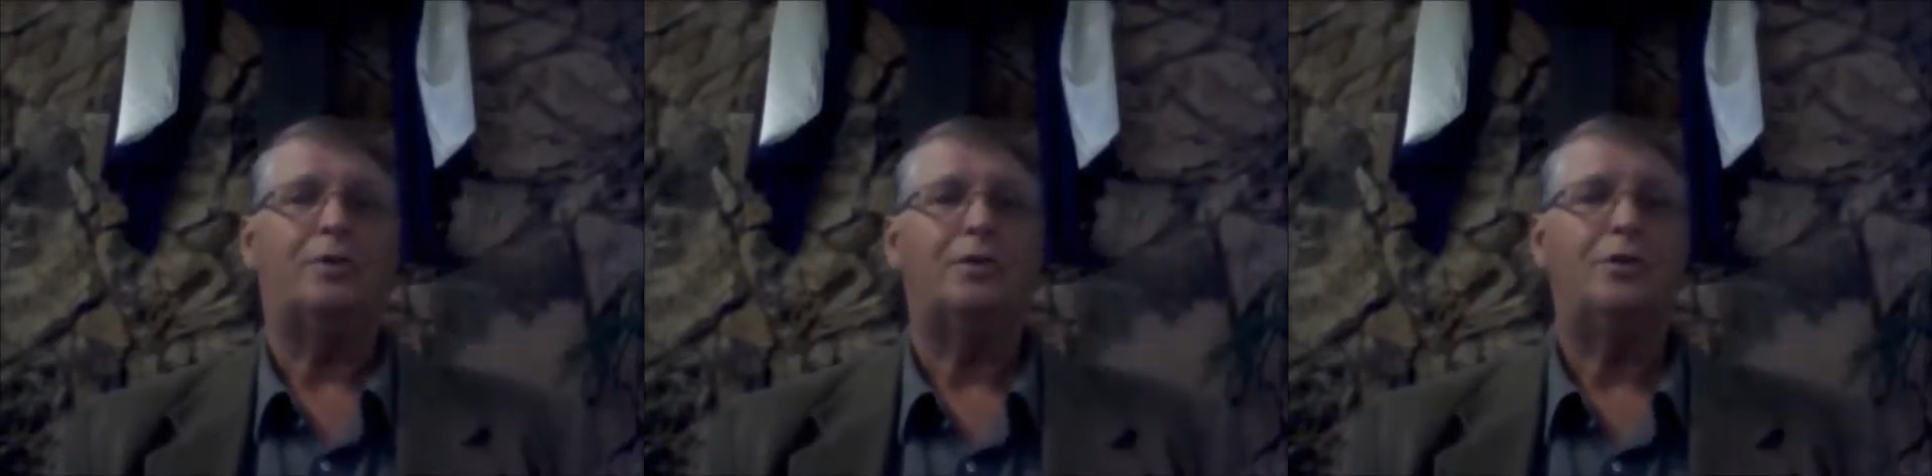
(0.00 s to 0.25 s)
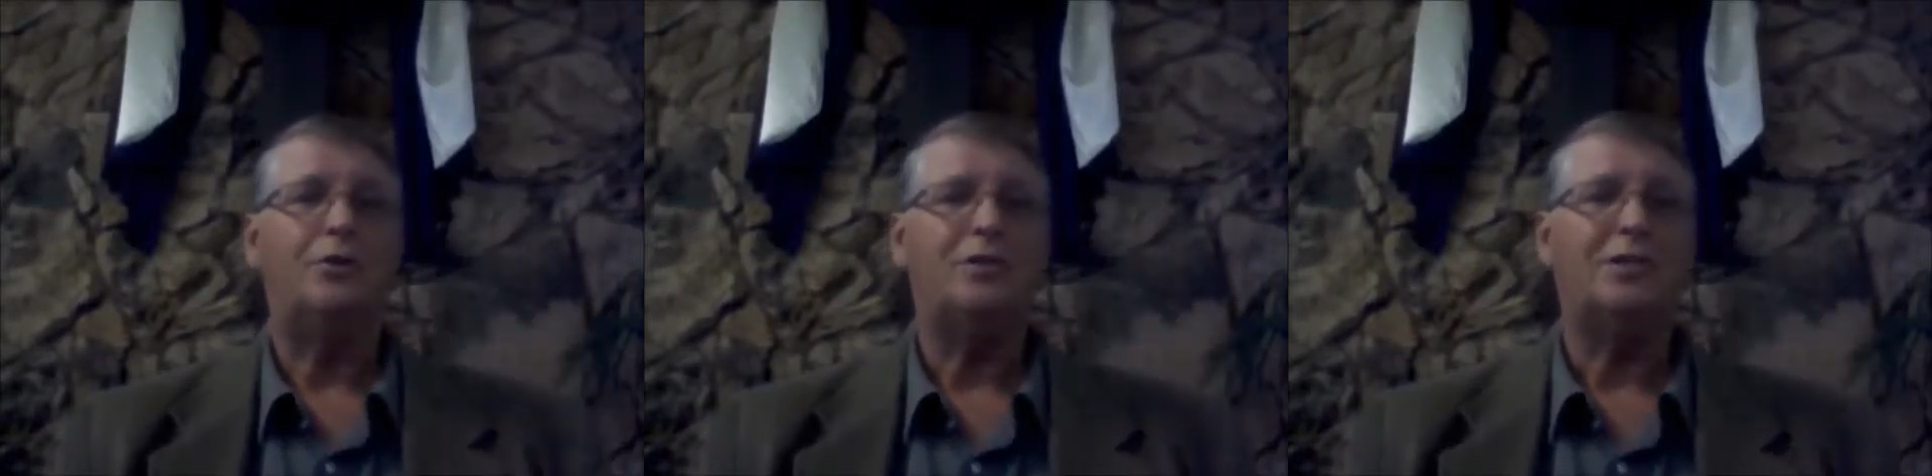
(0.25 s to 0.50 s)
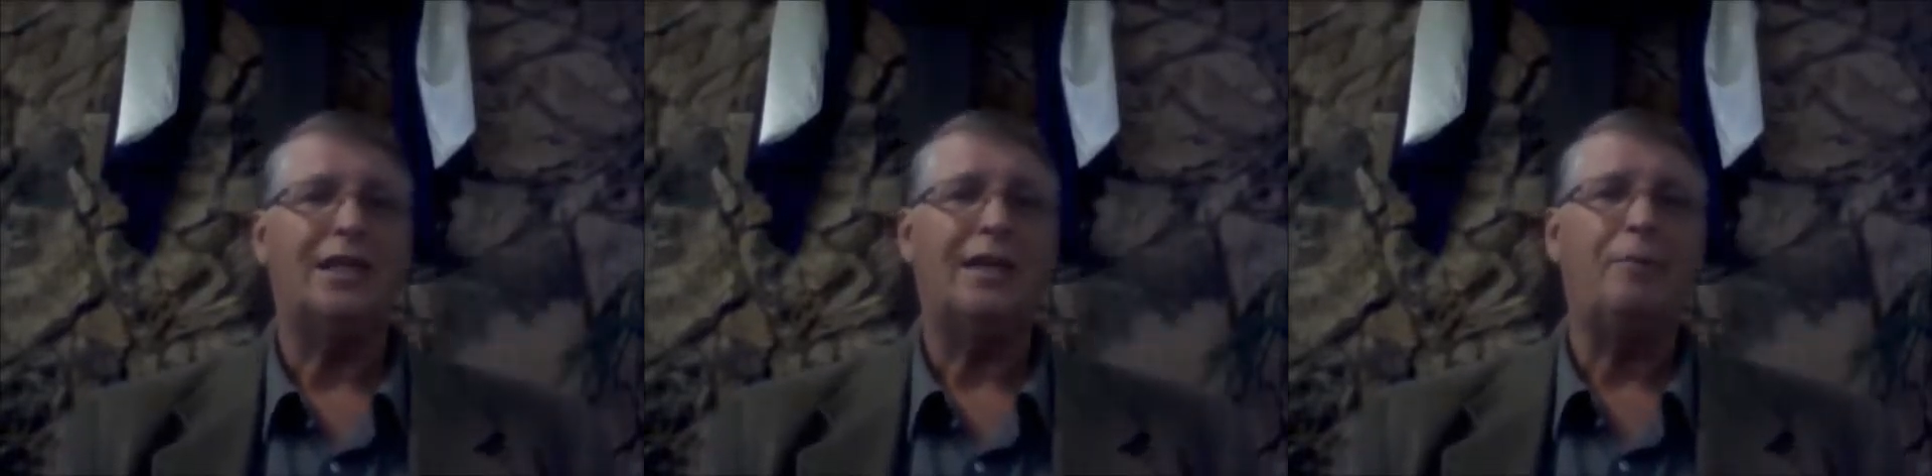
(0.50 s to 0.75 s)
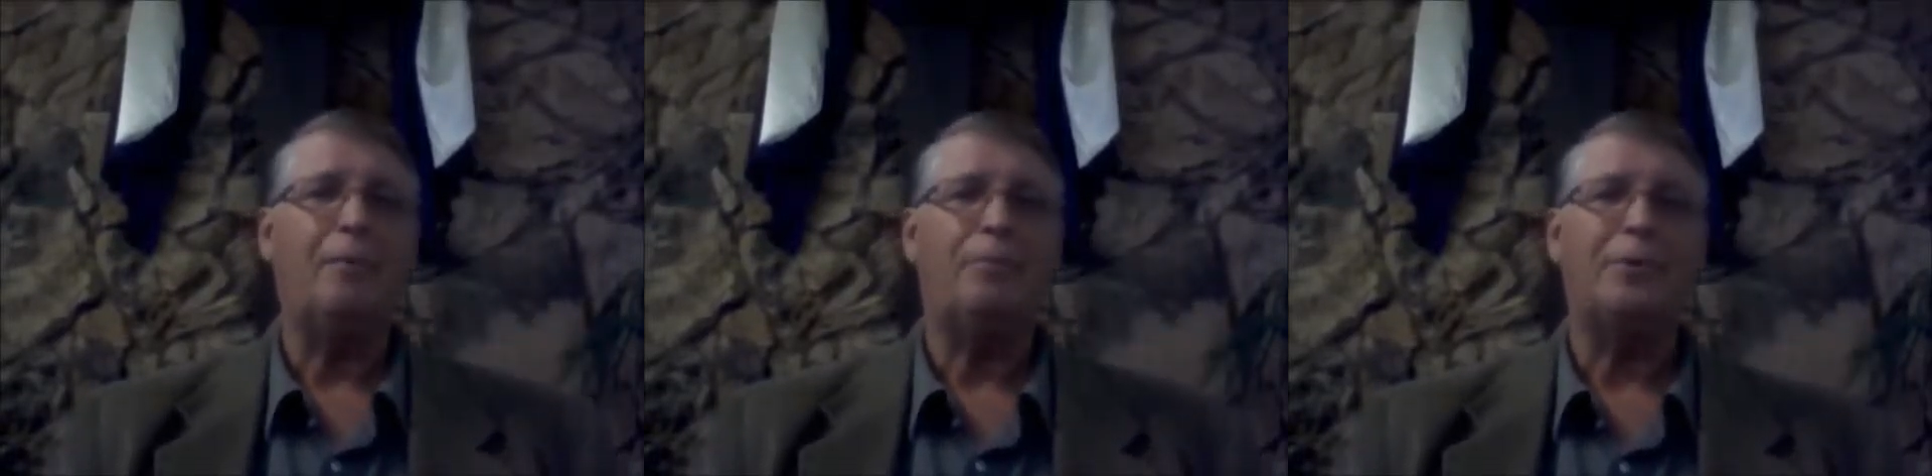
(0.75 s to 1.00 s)
You're
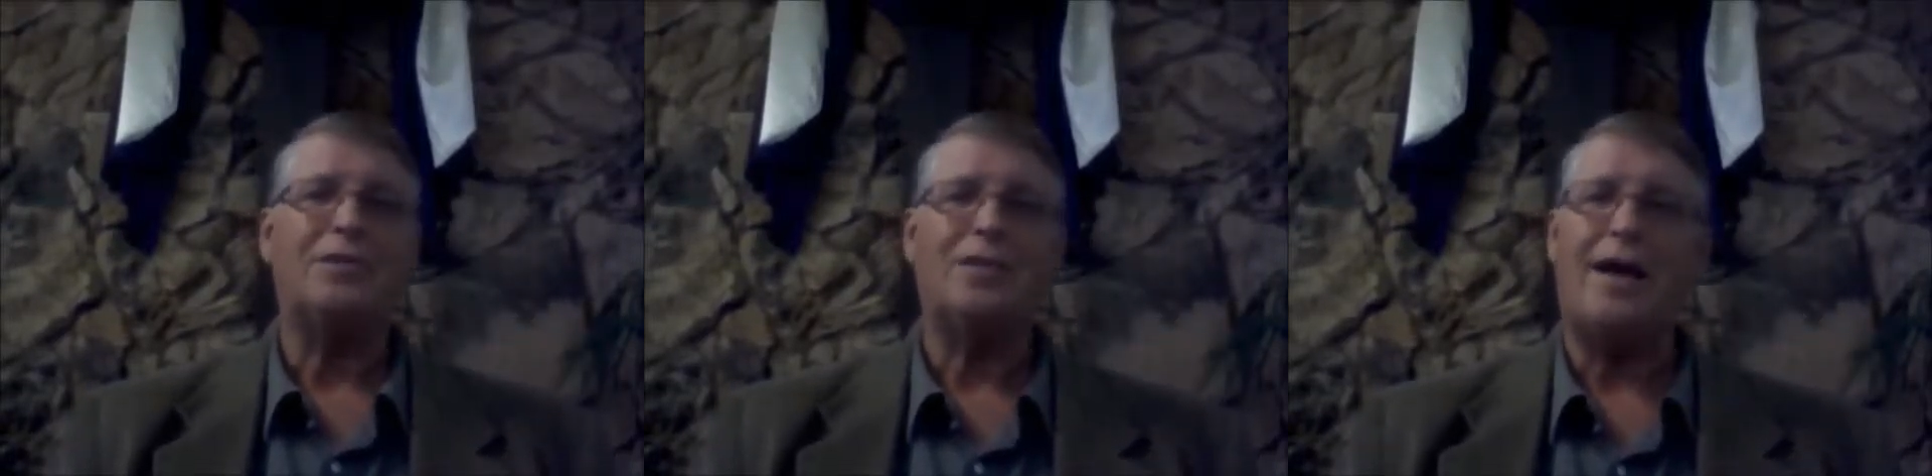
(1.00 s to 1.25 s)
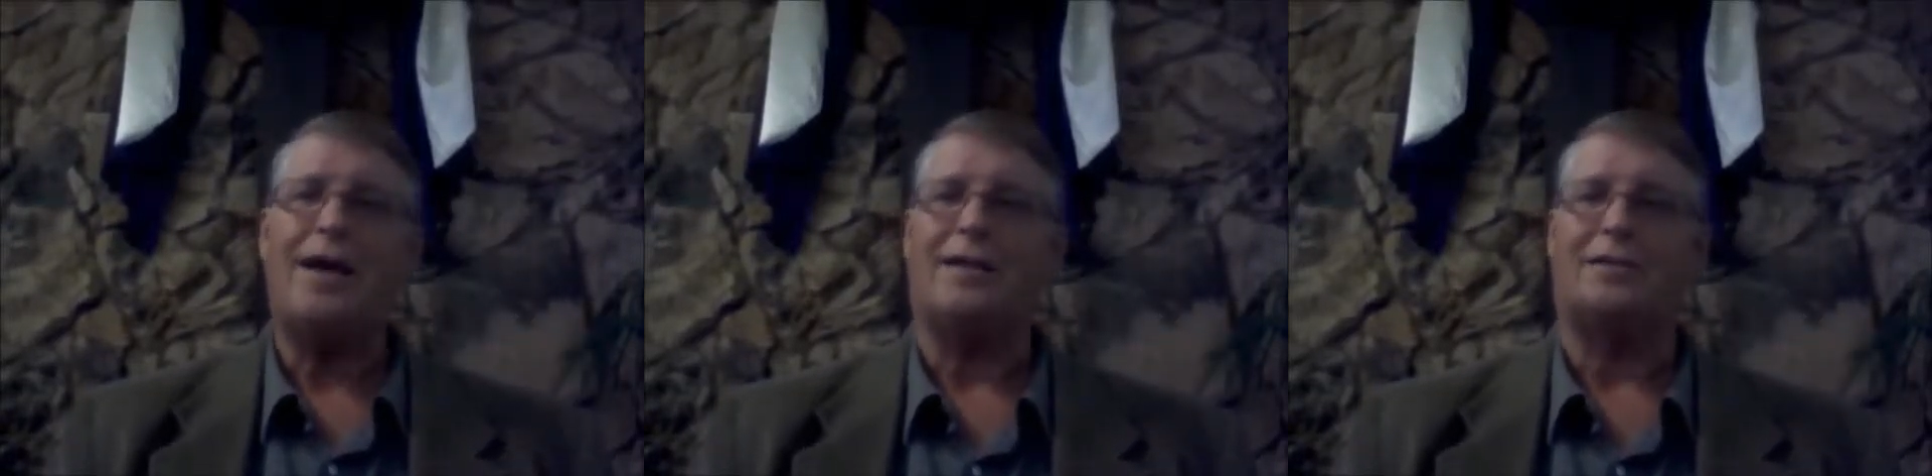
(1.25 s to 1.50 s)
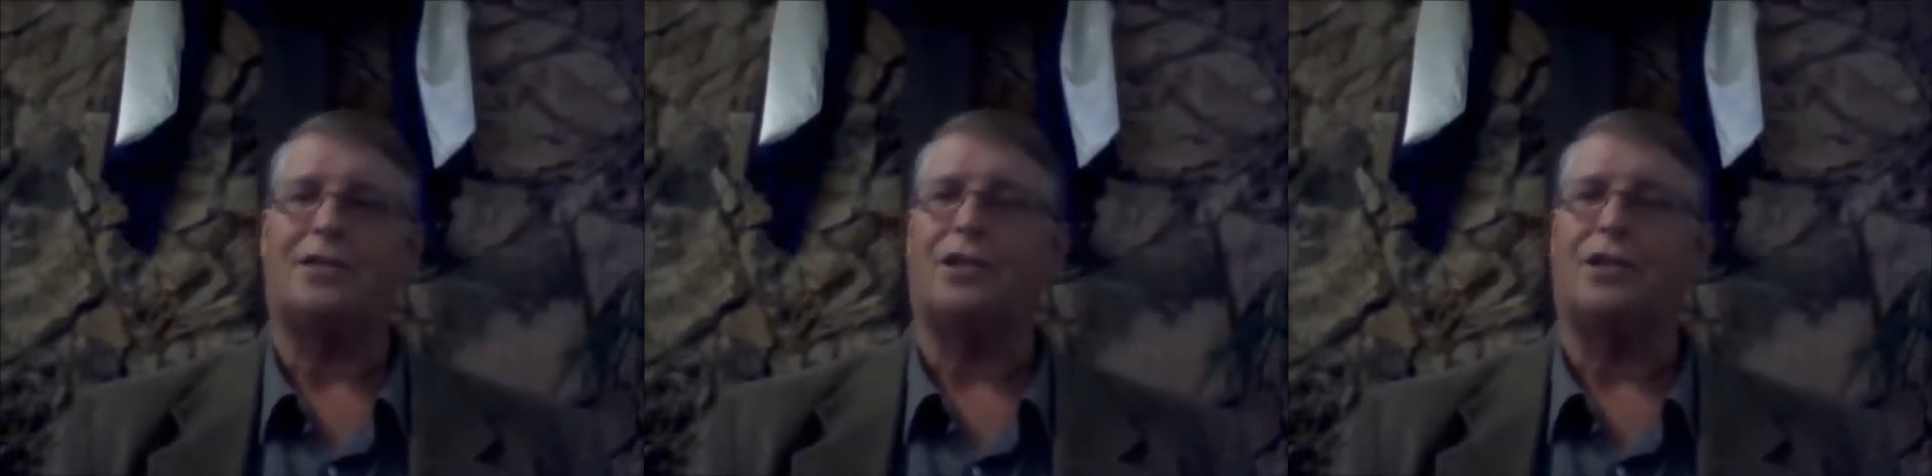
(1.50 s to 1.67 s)
demon-possessed,